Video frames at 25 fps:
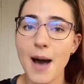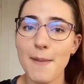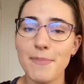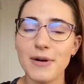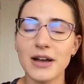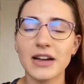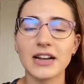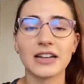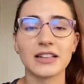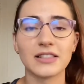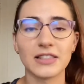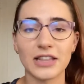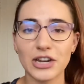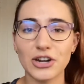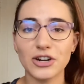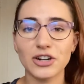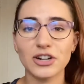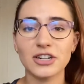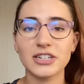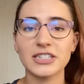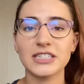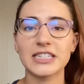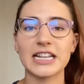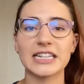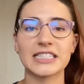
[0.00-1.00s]

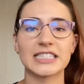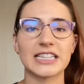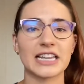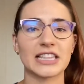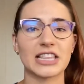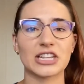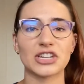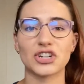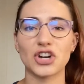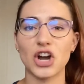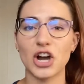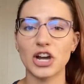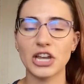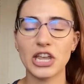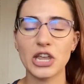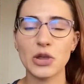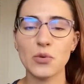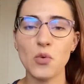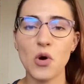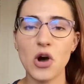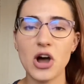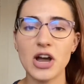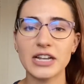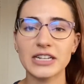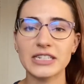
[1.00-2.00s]
glitters. It's like the chunky
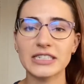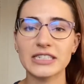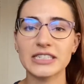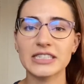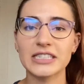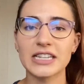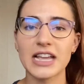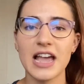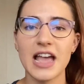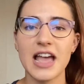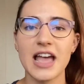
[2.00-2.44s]
ones.